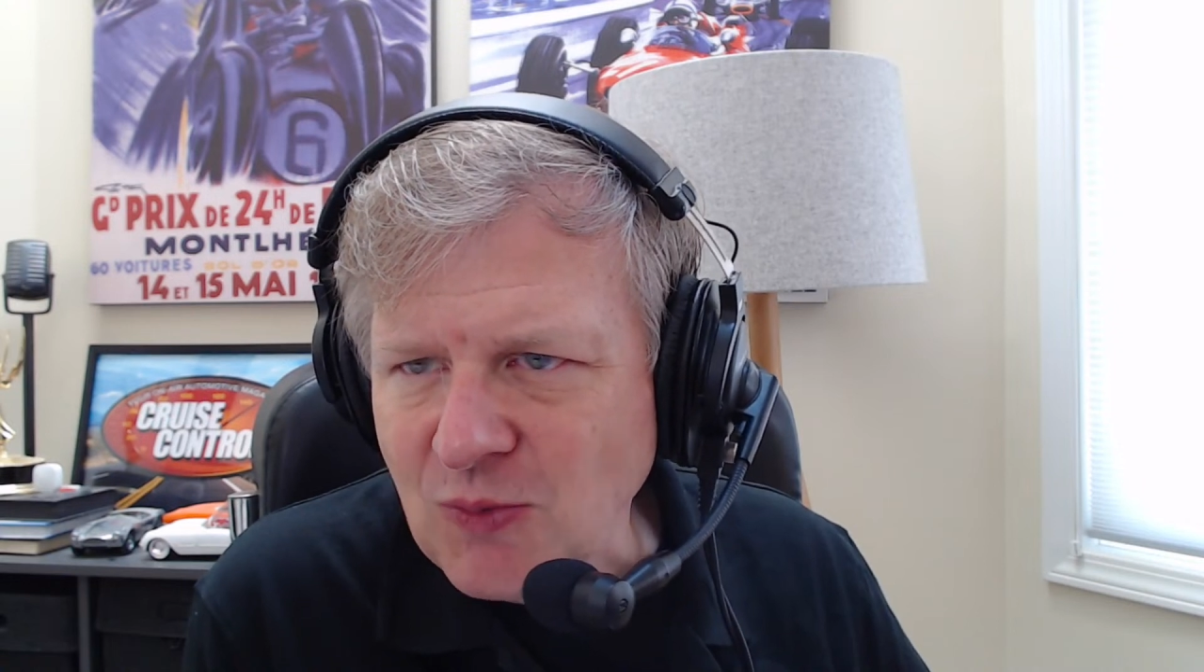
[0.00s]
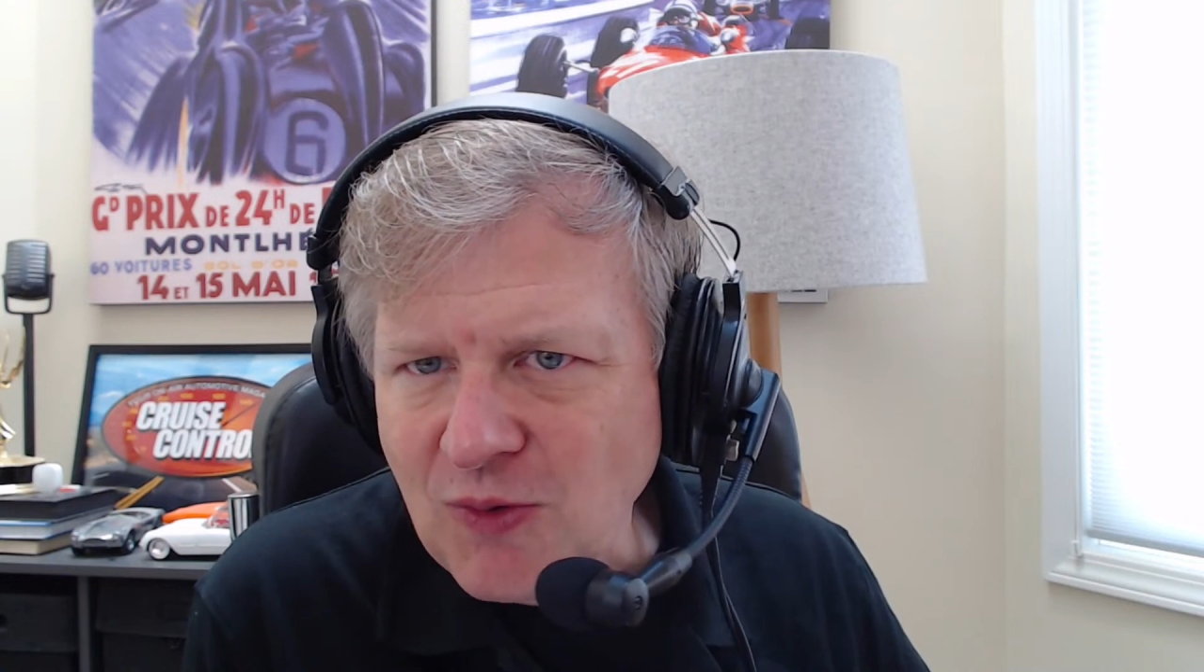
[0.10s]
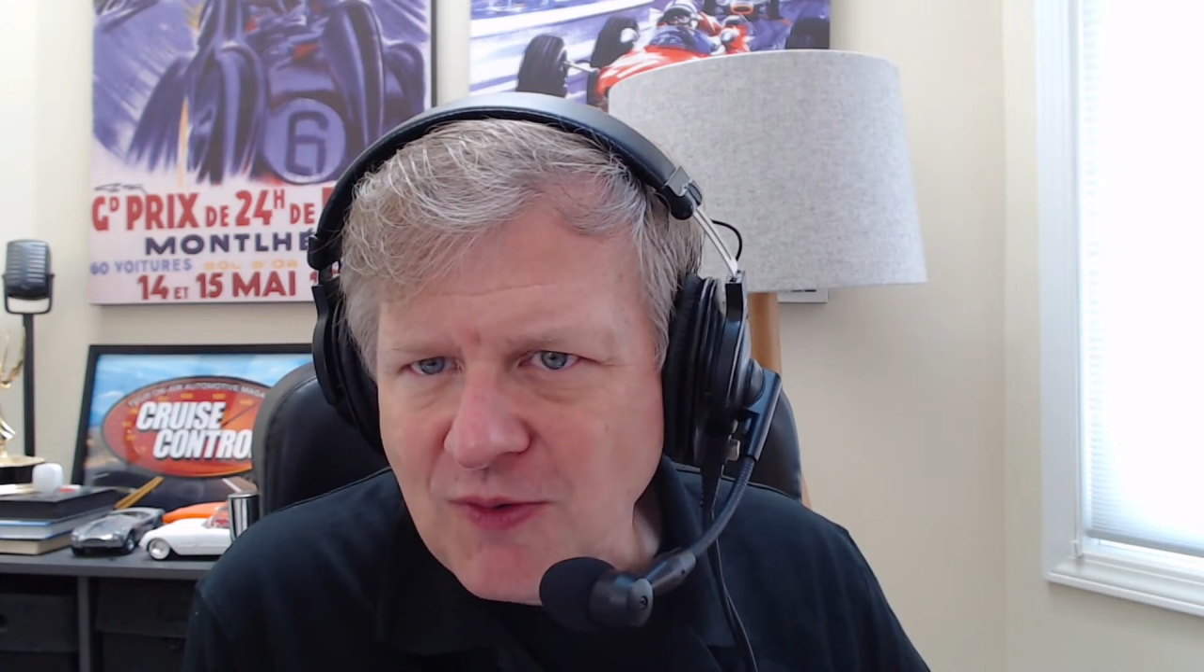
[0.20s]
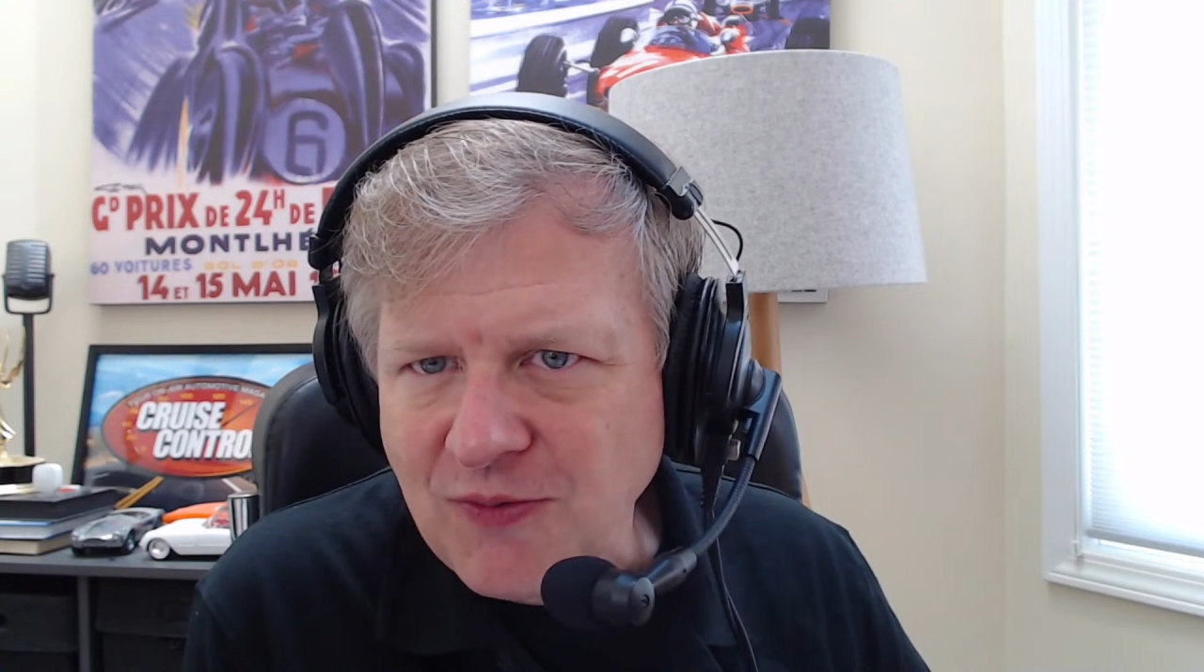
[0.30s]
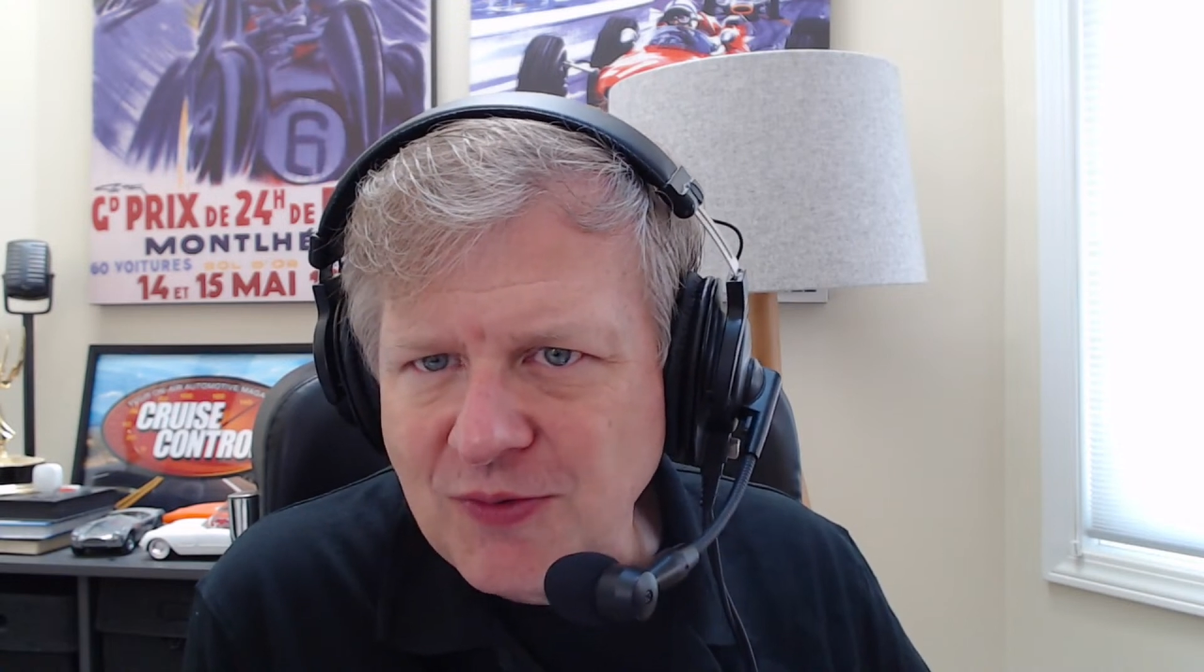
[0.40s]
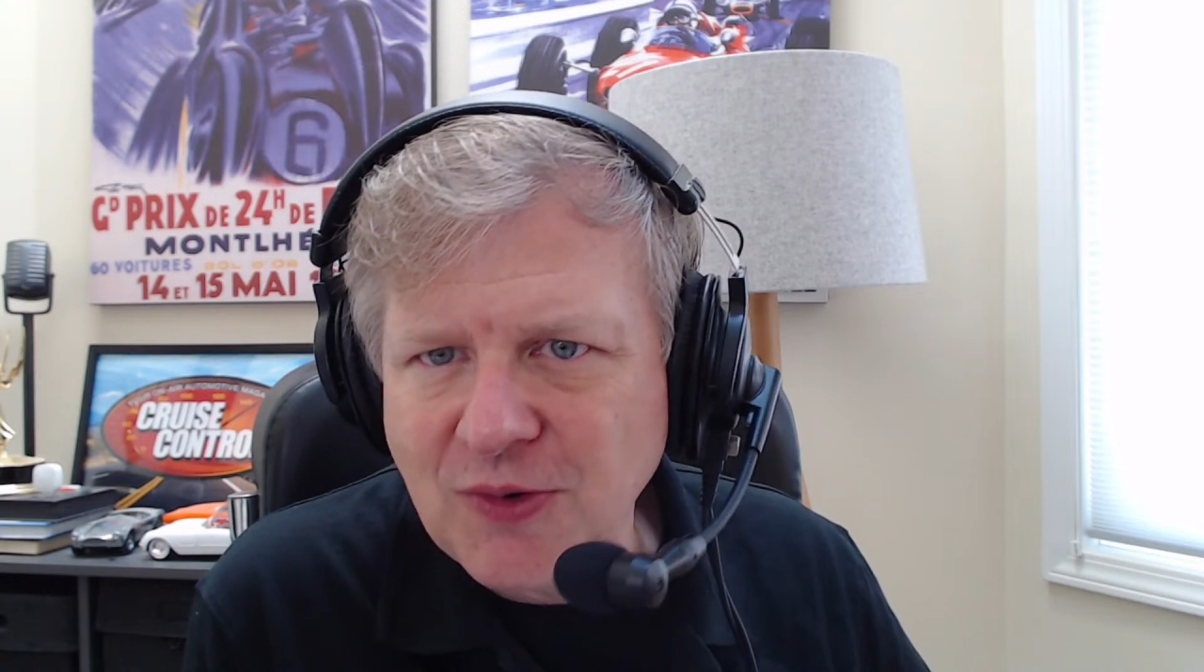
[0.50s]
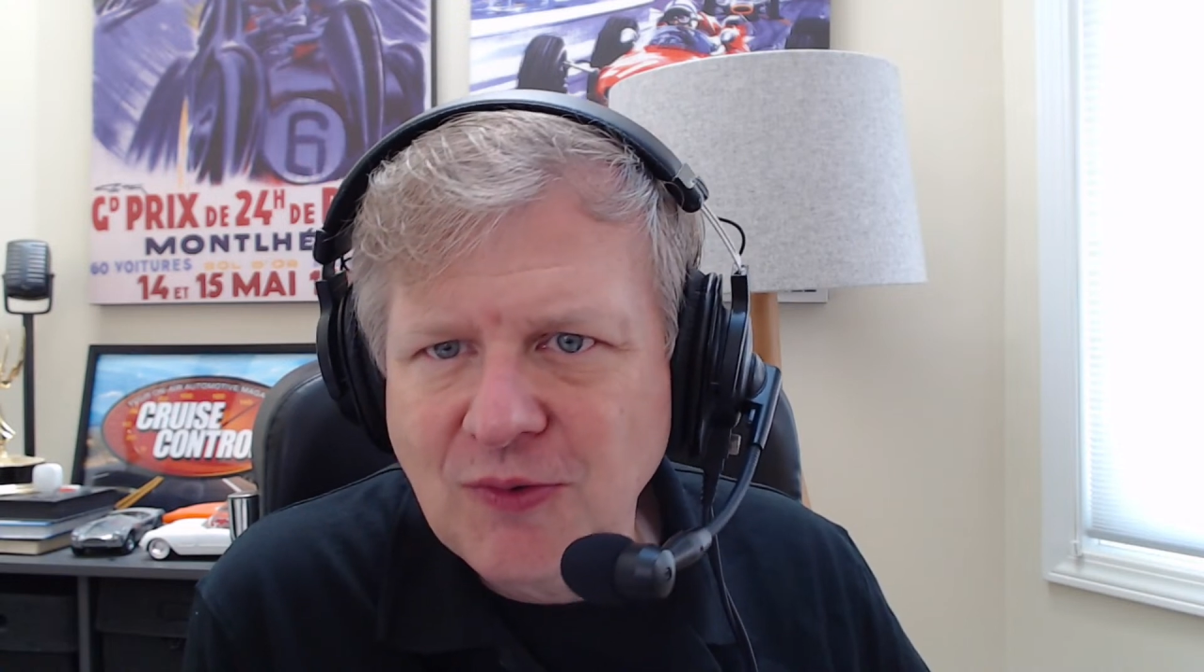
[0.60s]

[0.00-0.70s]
Award for their